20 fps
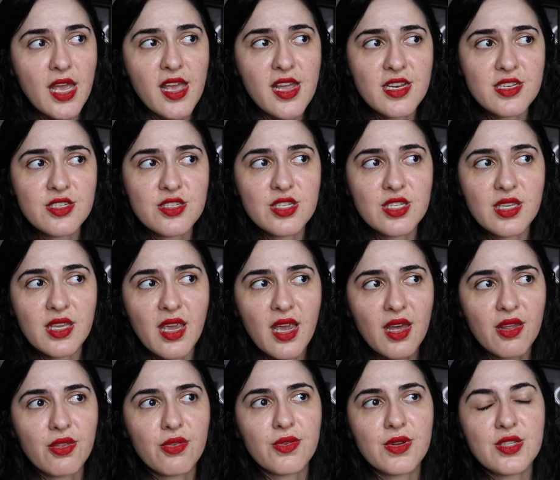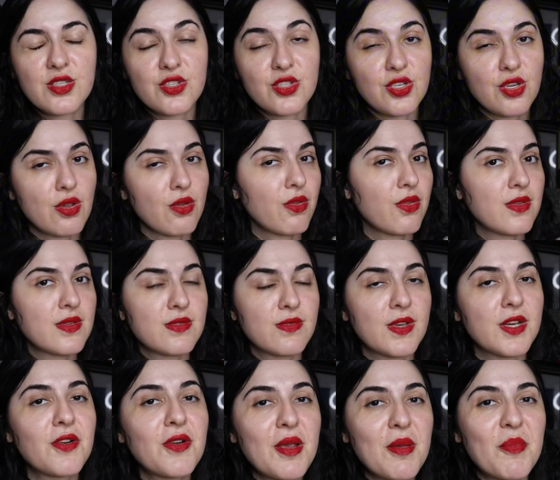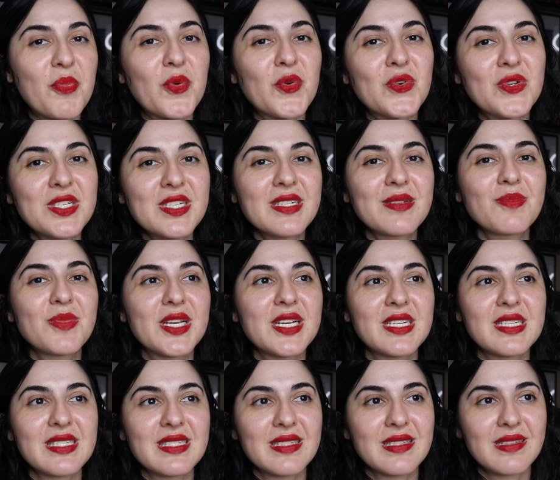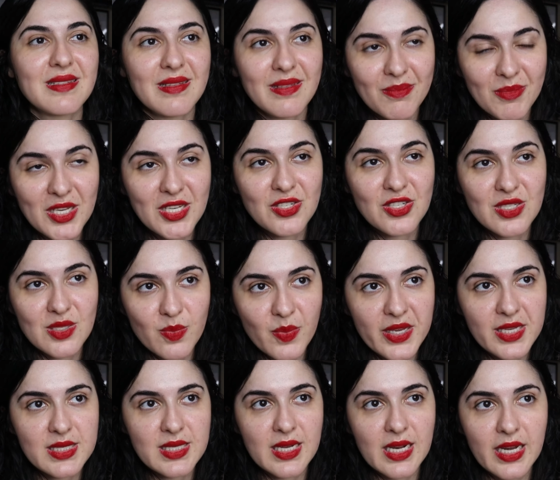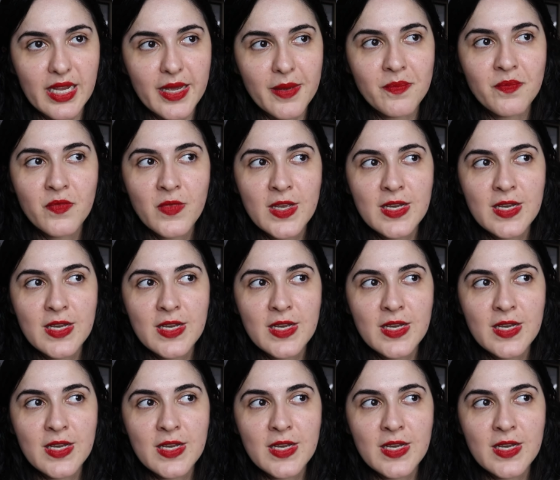and Catherine's youth is very important because, I mean, she's basically